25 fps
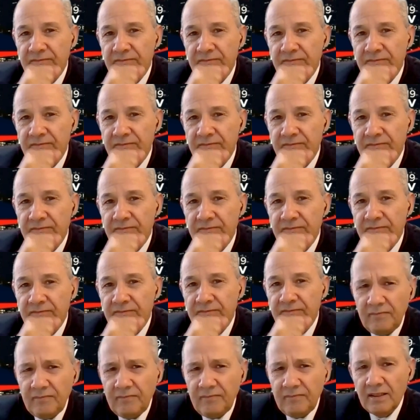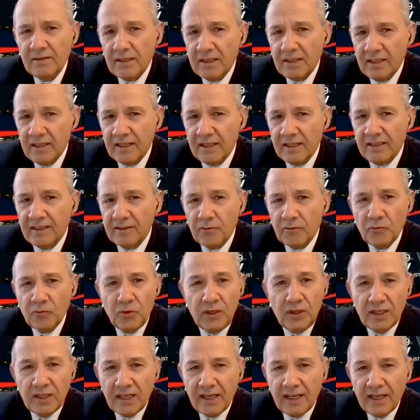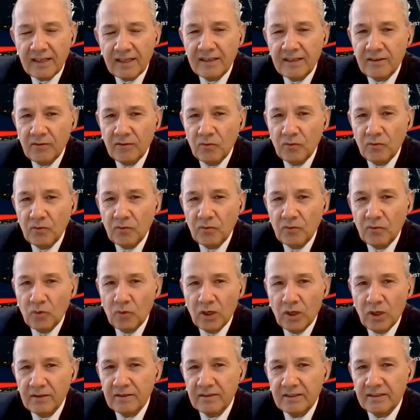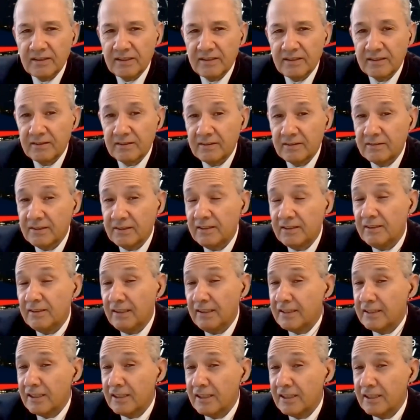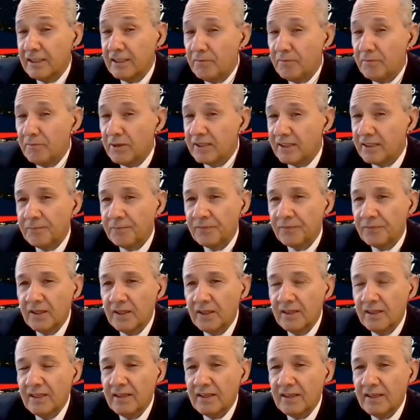Sorry. We lack one in Latin America.